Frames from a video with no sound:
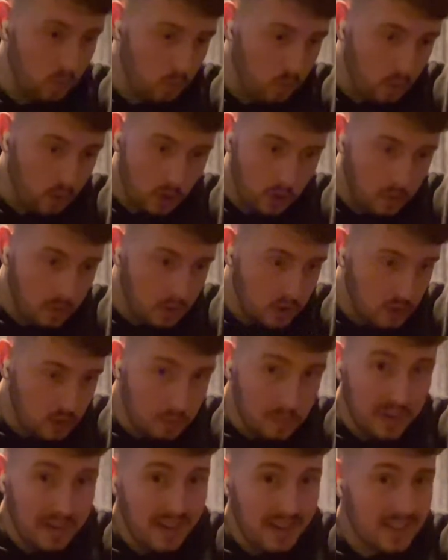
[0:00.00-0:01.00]
we're going to assume
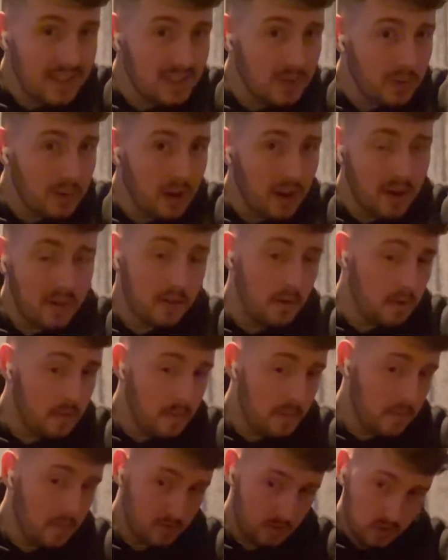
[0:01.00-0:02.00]
that this is okay,
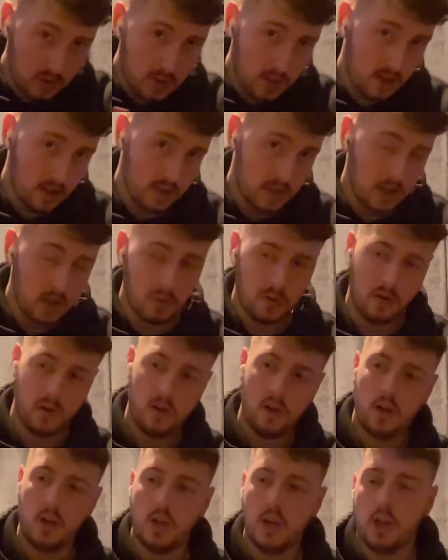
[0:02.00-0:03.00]
just like so.
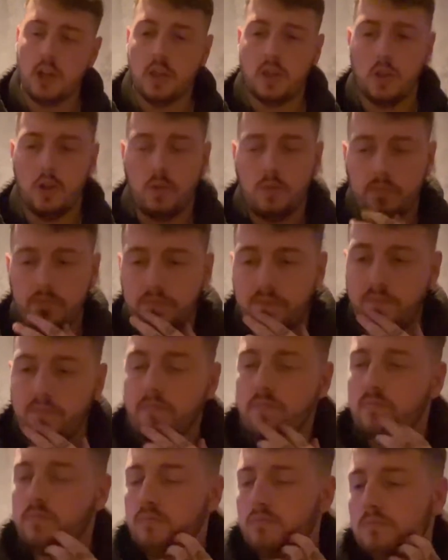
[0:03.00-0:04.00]
So
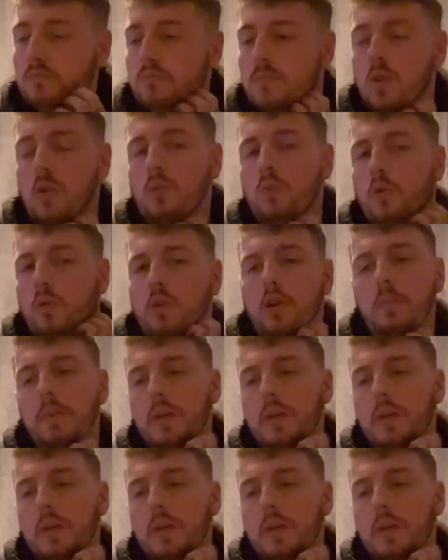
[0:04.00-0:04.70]
what we're going to be